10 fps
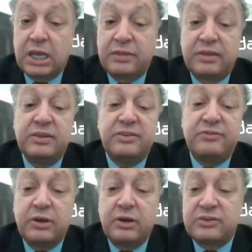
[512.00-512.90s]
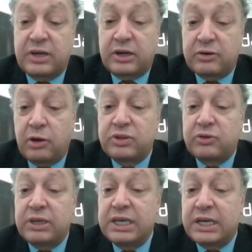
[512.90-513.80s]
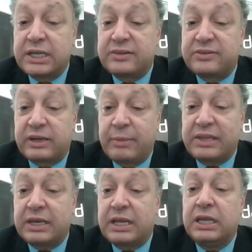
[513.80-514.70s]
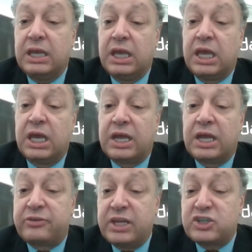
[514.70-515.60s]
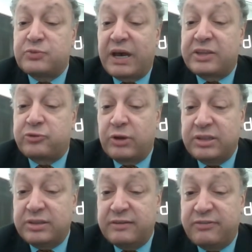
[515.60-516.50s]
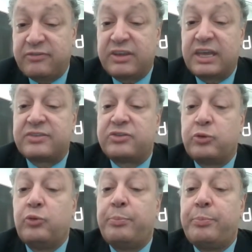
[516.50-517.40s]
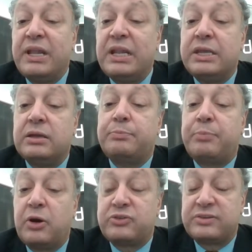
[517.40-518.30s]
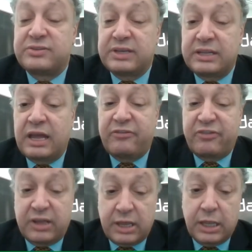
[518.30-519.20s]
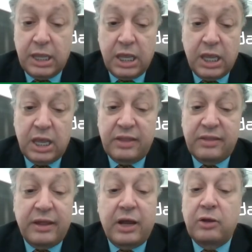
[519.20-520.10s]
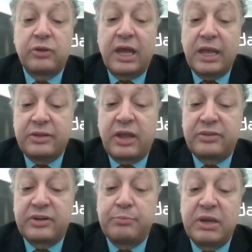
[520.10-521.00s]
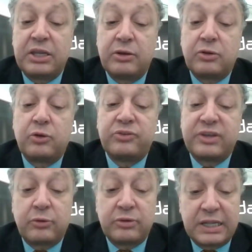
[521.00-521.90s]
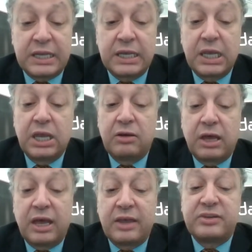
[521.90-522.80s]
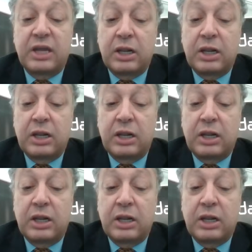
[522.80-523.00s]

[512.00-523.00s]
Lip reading: These figures are going to increase dramatically and reach by 2050 as 2 billion persons in Africa and around 800 million consequently as